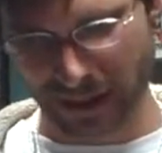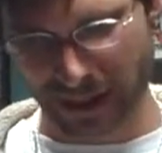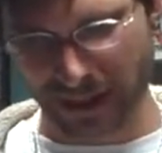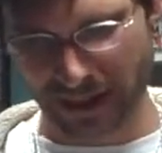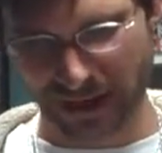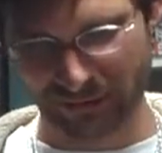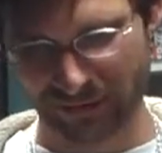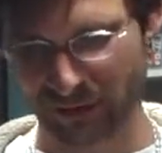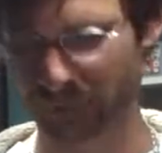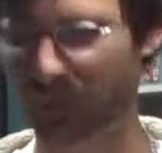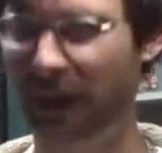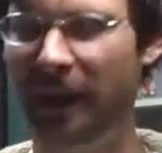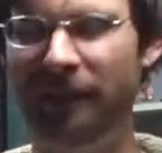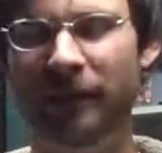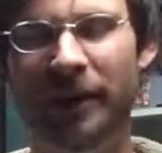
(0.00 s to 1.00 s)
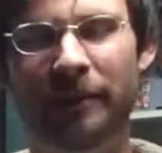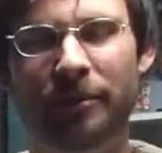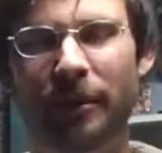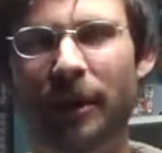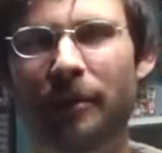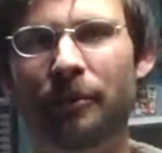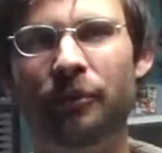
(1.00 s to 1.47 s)
I haven't really ever had
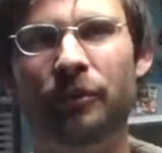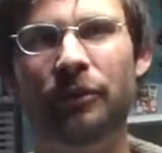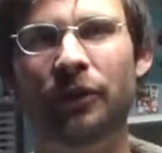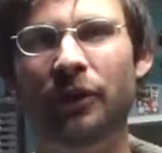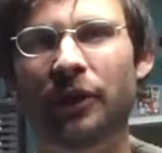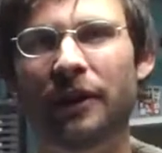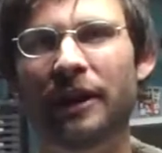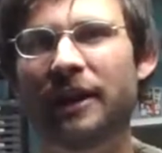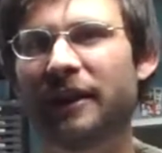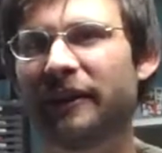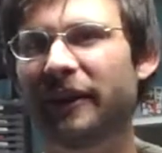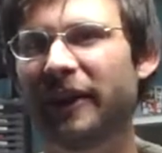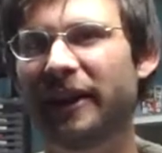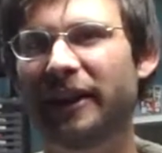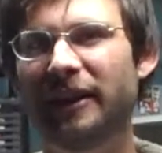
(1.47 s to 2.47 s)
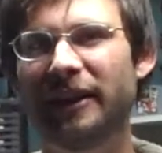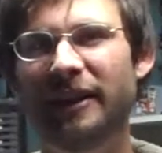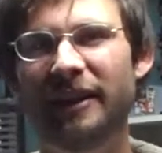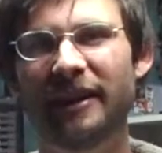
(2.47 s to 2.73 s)
problems returning anything.